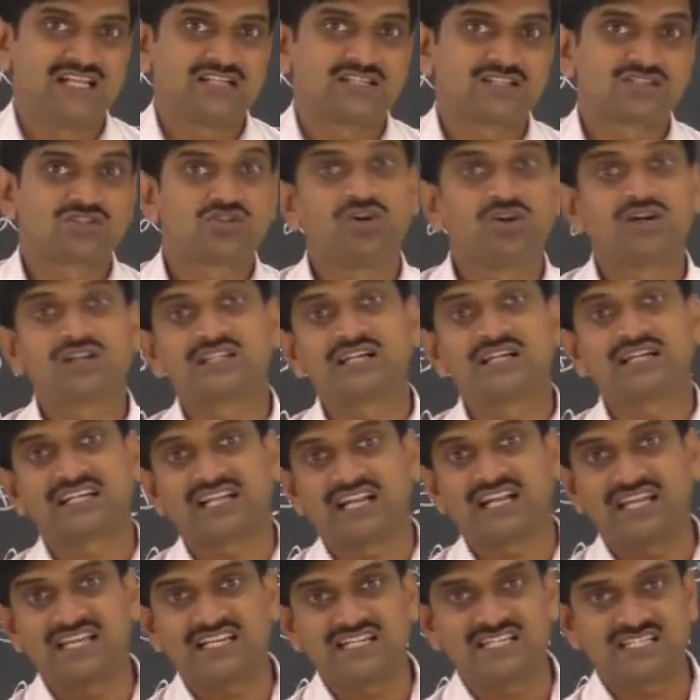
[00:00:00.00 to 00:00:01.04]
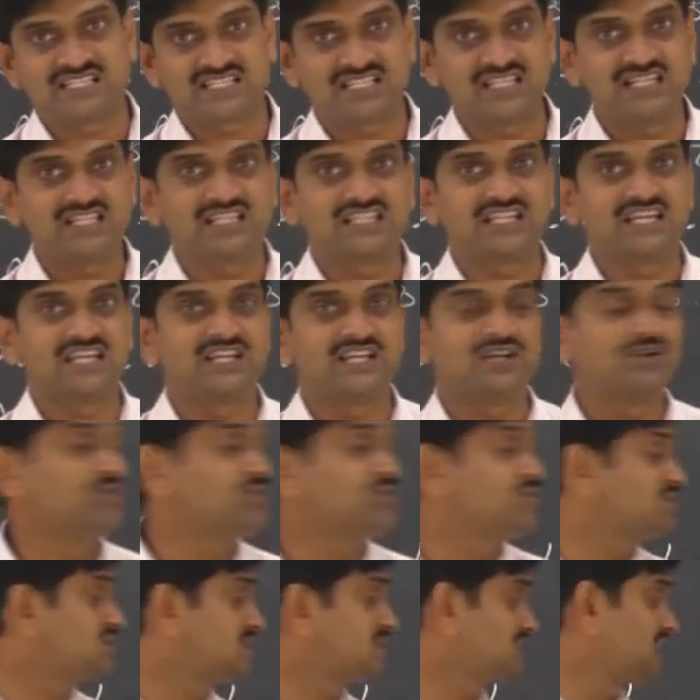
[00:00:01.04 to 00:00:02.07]
store the grains, they
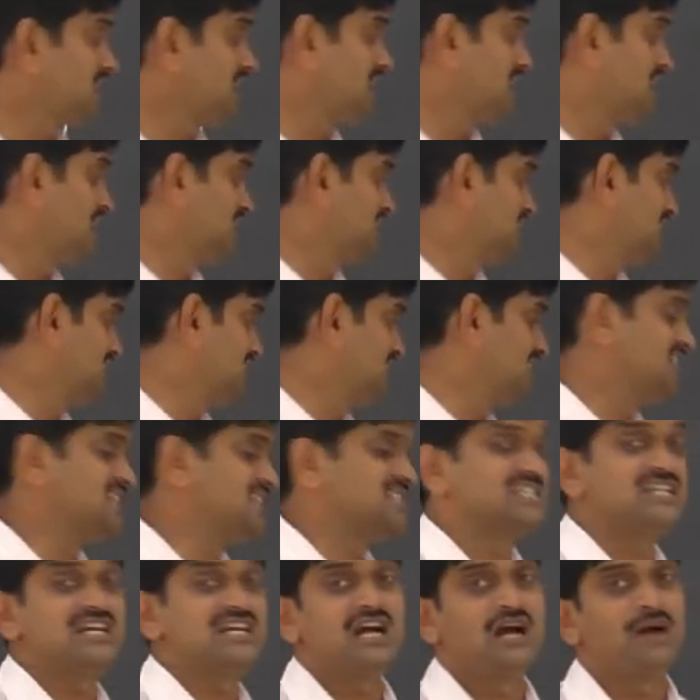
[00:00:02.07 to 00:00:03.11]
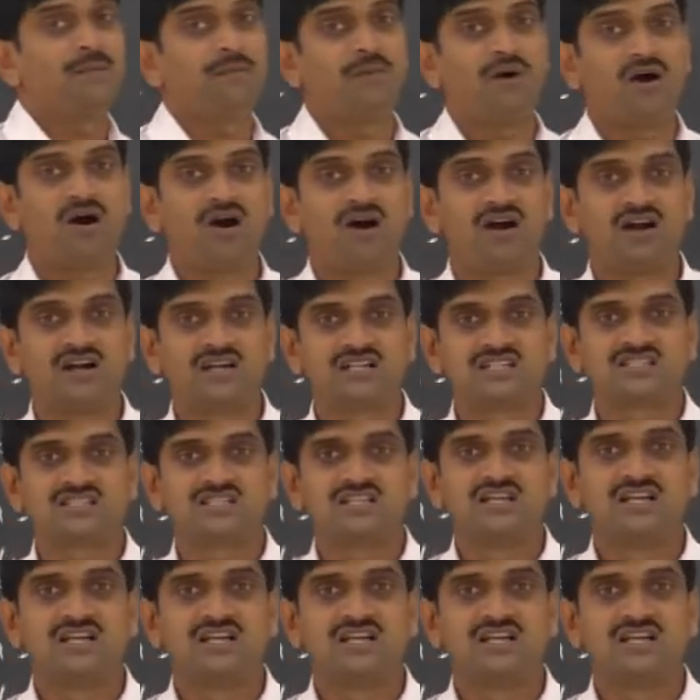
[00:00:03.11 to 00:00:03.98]
used these pots.